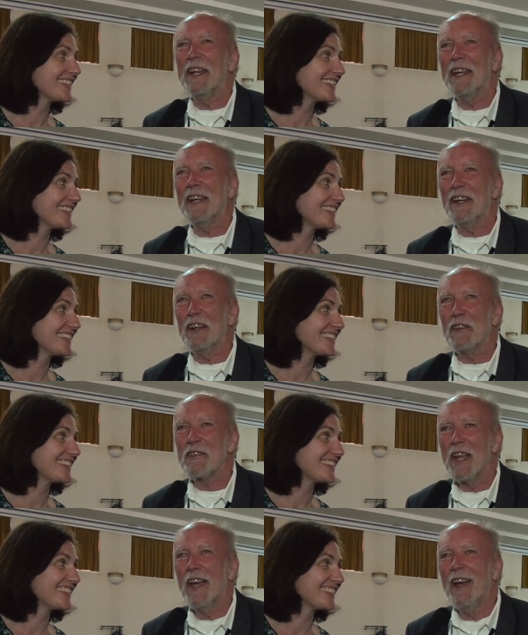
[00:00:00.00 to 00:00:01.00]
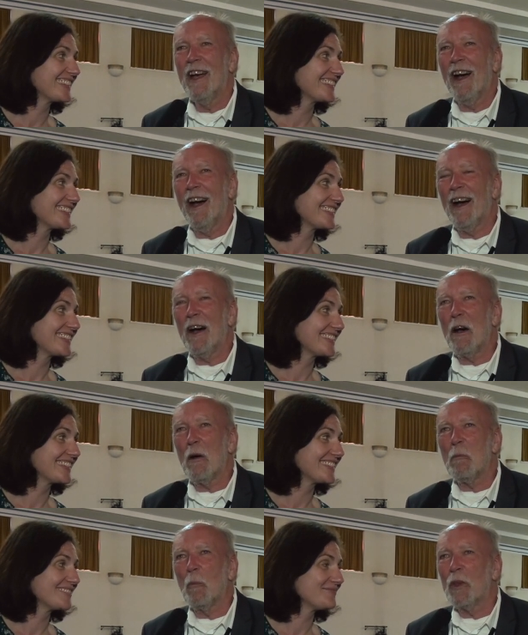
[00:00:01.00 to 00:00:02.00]
Speaker 1: years.
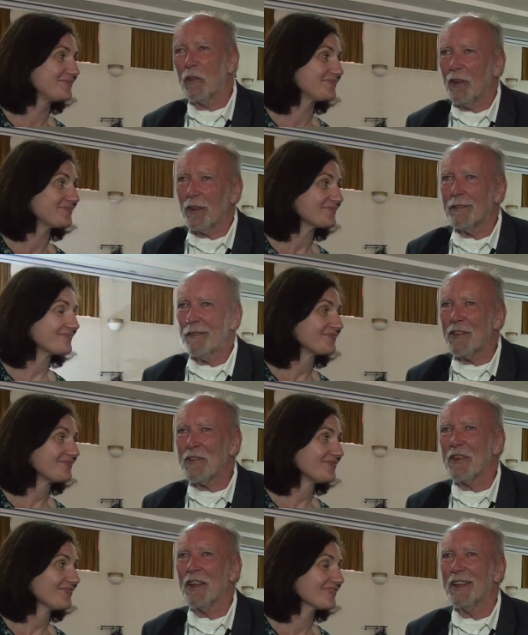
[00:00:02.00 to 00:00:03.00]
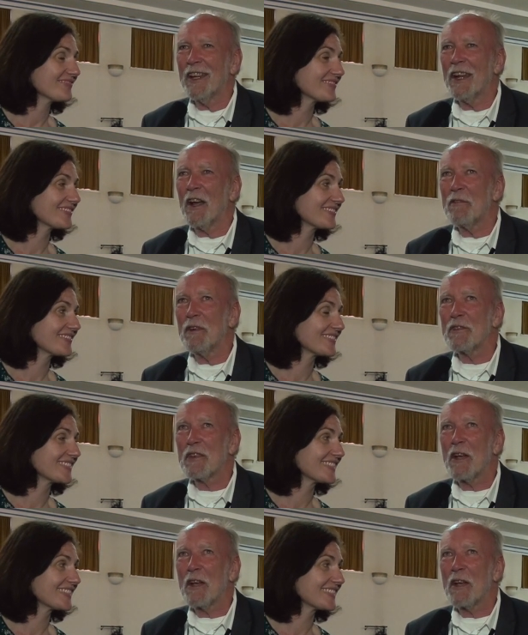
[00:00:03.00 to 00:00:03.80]
Uh, we thought last year getting our first